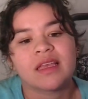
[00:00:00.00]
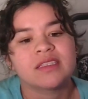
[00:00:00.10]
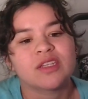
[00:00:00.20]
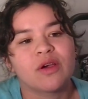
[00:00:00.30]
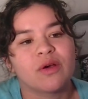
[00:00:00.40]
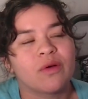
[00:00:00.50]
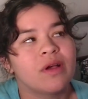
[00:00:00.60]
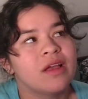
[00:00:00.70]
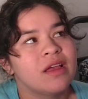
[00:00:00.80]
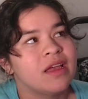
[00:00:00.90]
So,
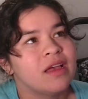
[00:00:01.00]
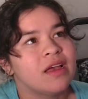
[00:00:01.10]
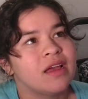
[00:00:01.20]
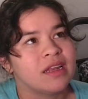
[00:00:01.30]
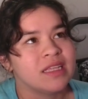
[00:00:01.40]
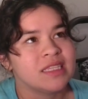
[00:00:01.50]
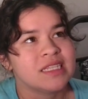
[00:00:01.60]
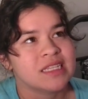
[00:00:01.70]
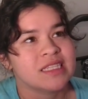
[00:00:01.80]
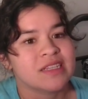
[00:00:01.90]
an
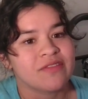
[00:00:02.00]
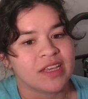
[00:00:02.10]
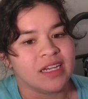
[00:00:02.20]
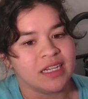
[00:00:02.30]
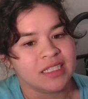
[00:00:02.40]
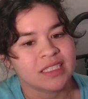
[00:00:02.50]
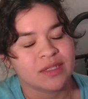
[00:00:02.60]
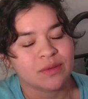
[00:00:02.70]
instance of this